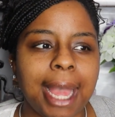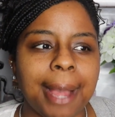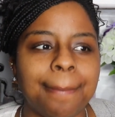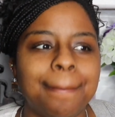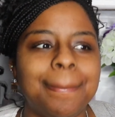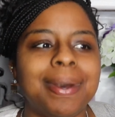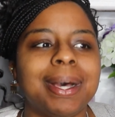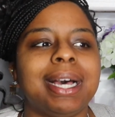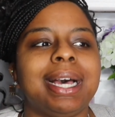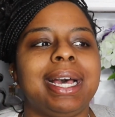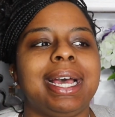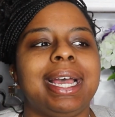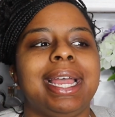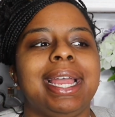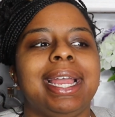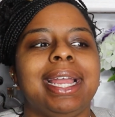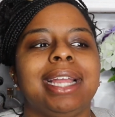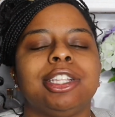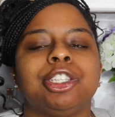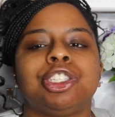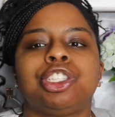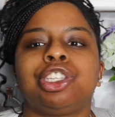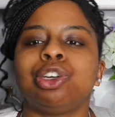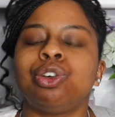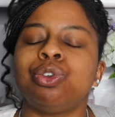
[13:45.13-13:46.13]

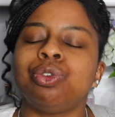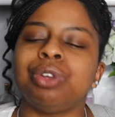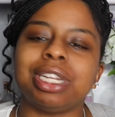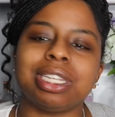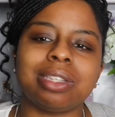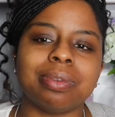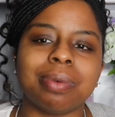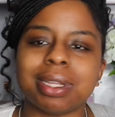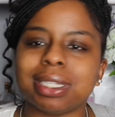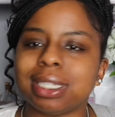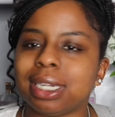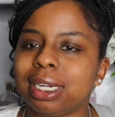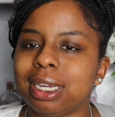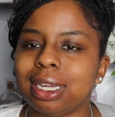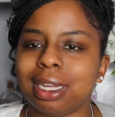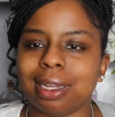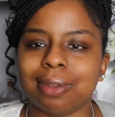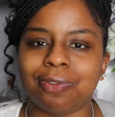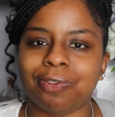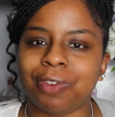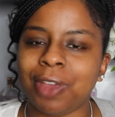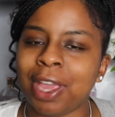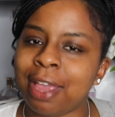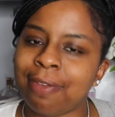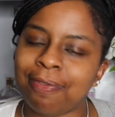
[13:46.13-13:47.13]
But two, this wasn't a good
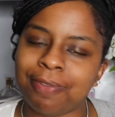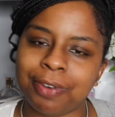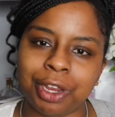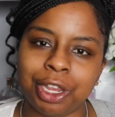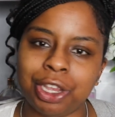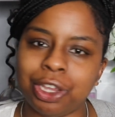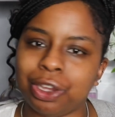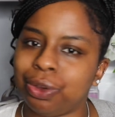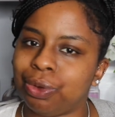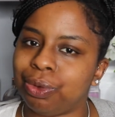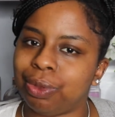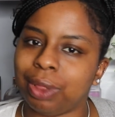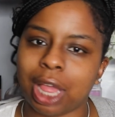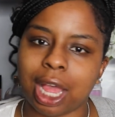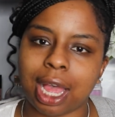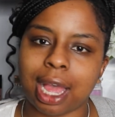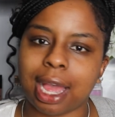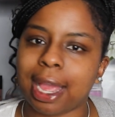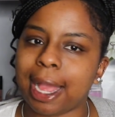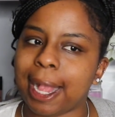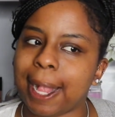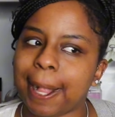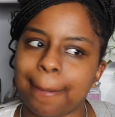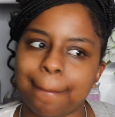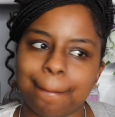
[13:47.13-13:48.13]
fit for you.
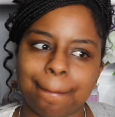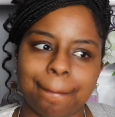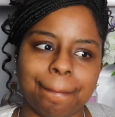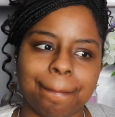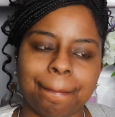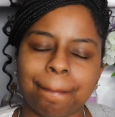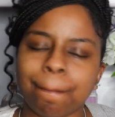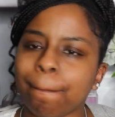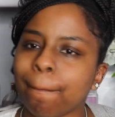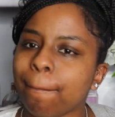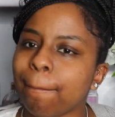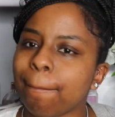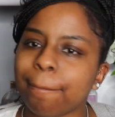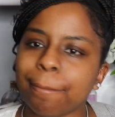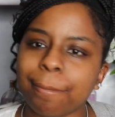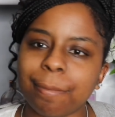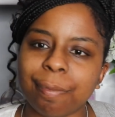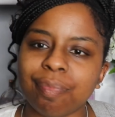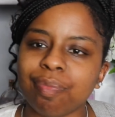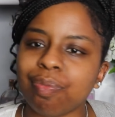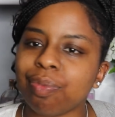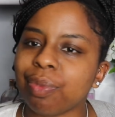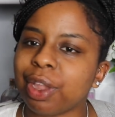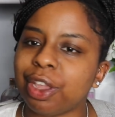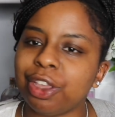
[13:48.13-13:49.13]
Like,
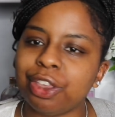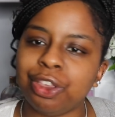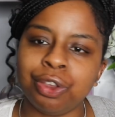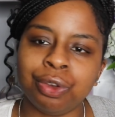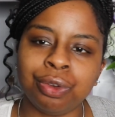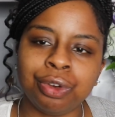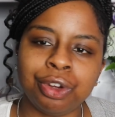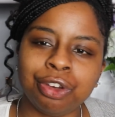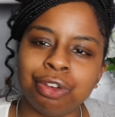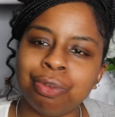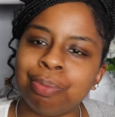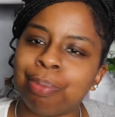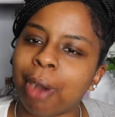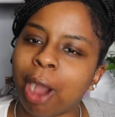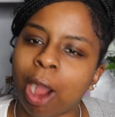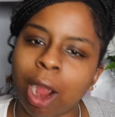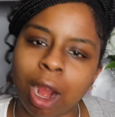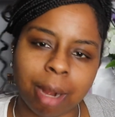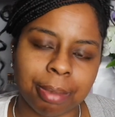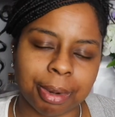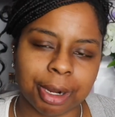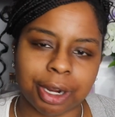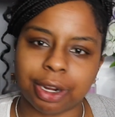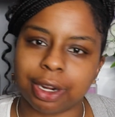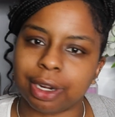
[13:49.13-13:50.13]
you do
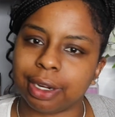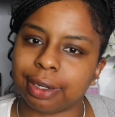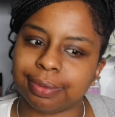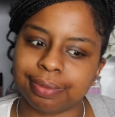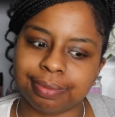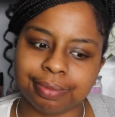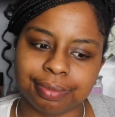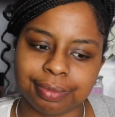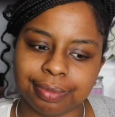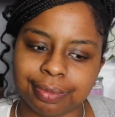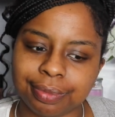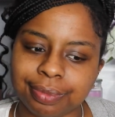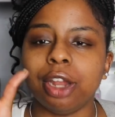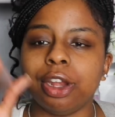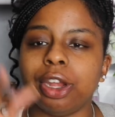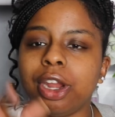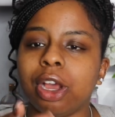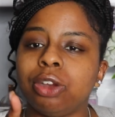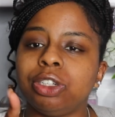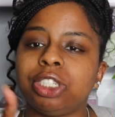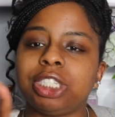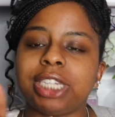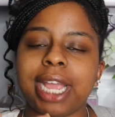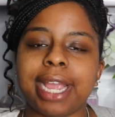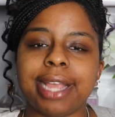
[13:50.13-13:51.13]
barber.
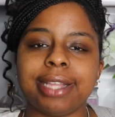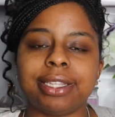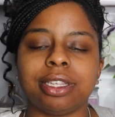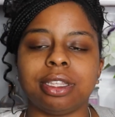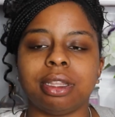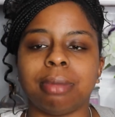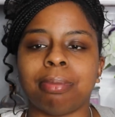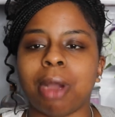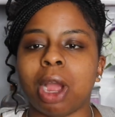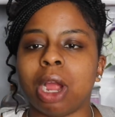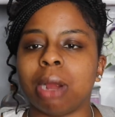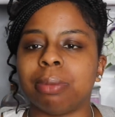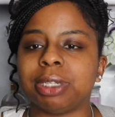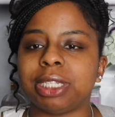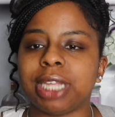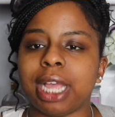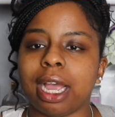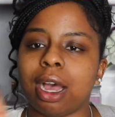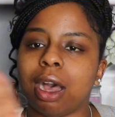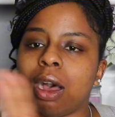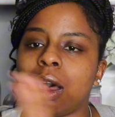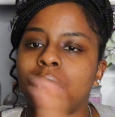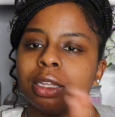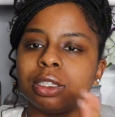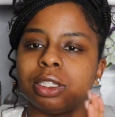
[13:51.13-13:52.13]
No shade to the barbers
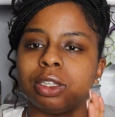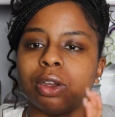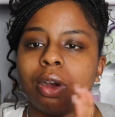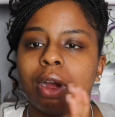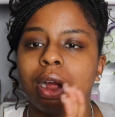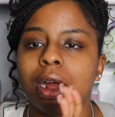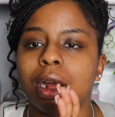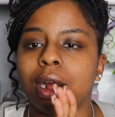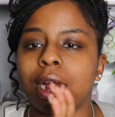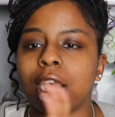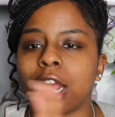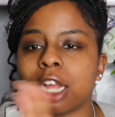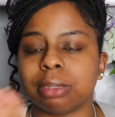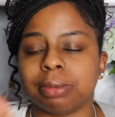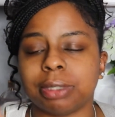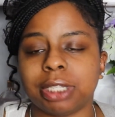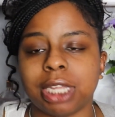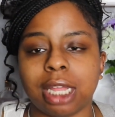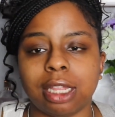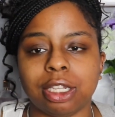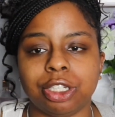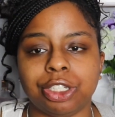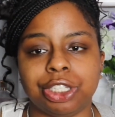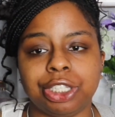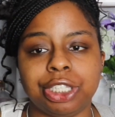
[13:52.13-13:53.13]
that also are
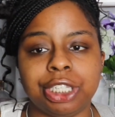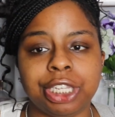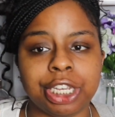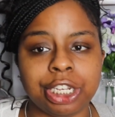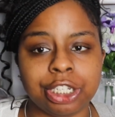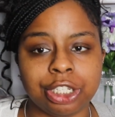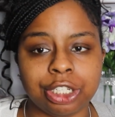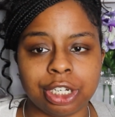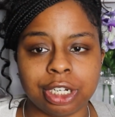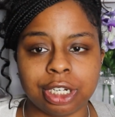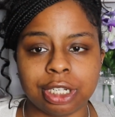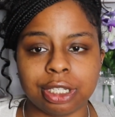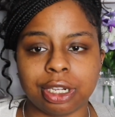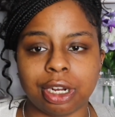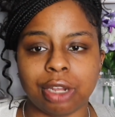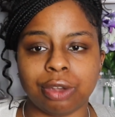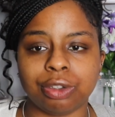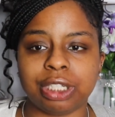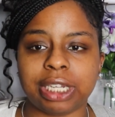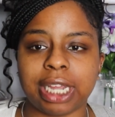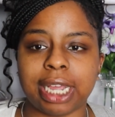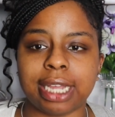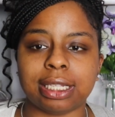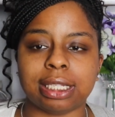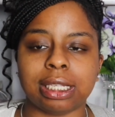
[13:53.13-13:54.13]
cosmetology teachers. No
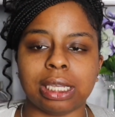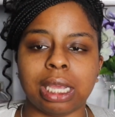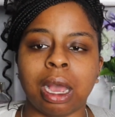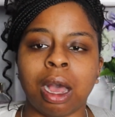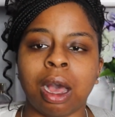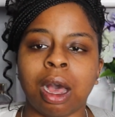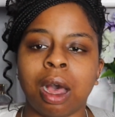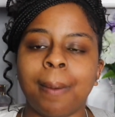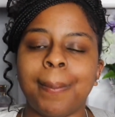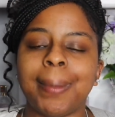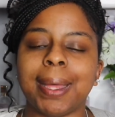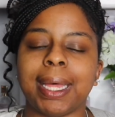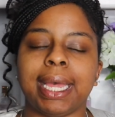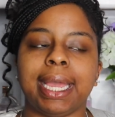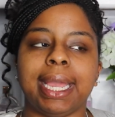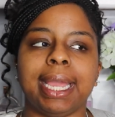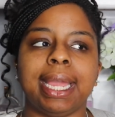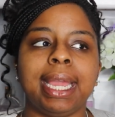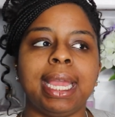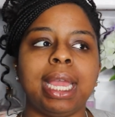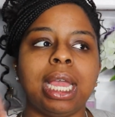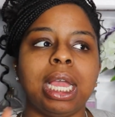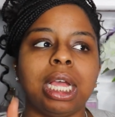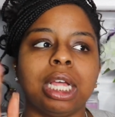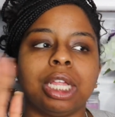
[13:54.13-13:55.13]
shade to y'all, but
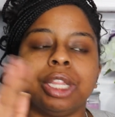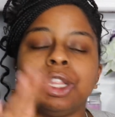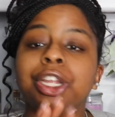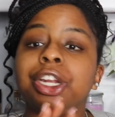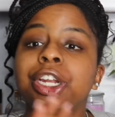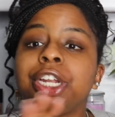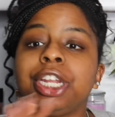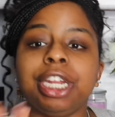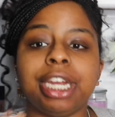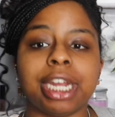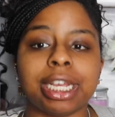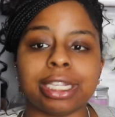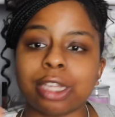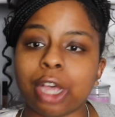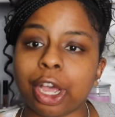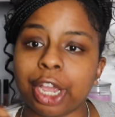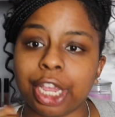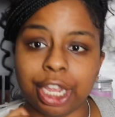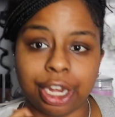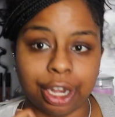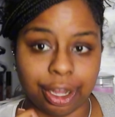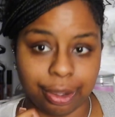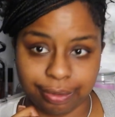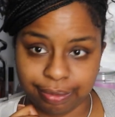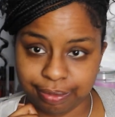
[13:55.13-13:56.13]
literally that's all
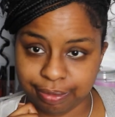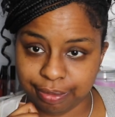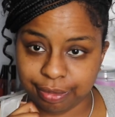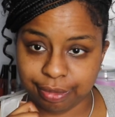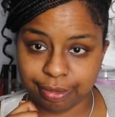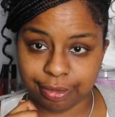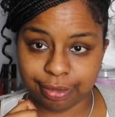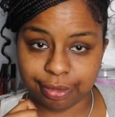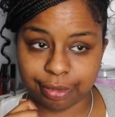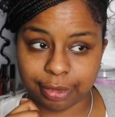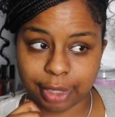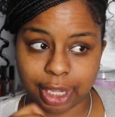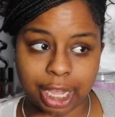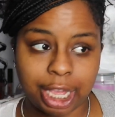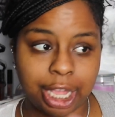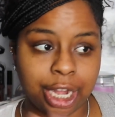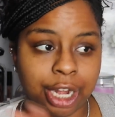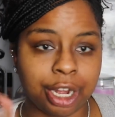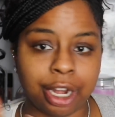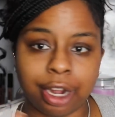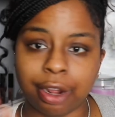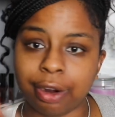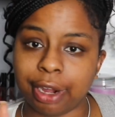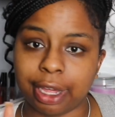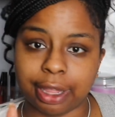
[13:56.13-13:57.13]
he knew. He
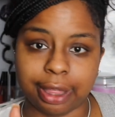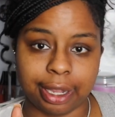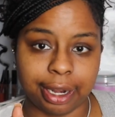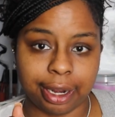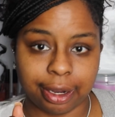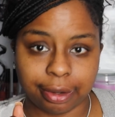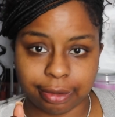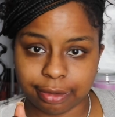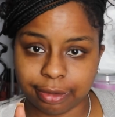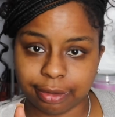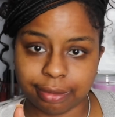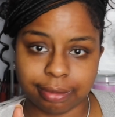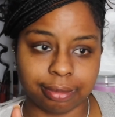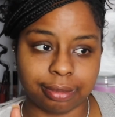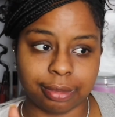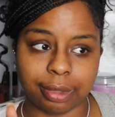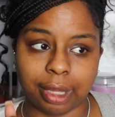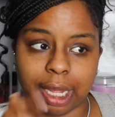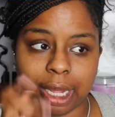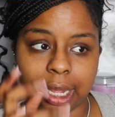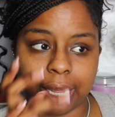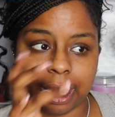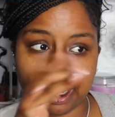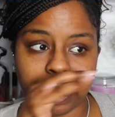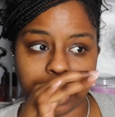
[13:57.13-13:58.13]
didn't know nothing else.
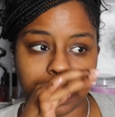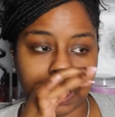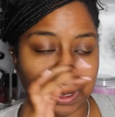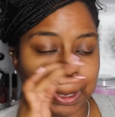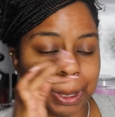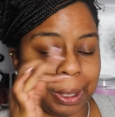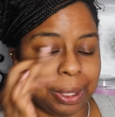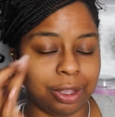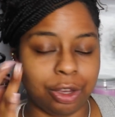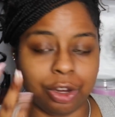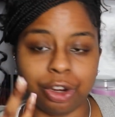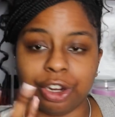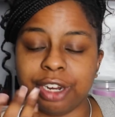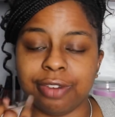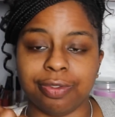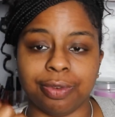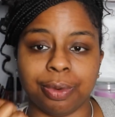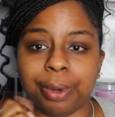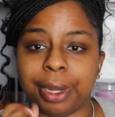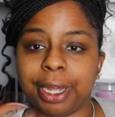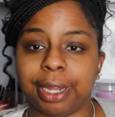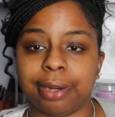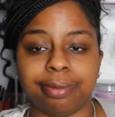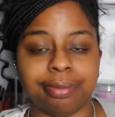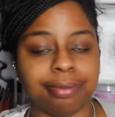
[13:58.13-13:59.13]
Like, you're here for
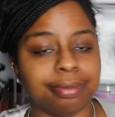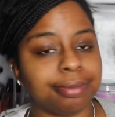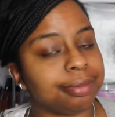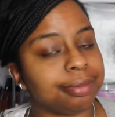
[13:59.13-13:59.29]
what?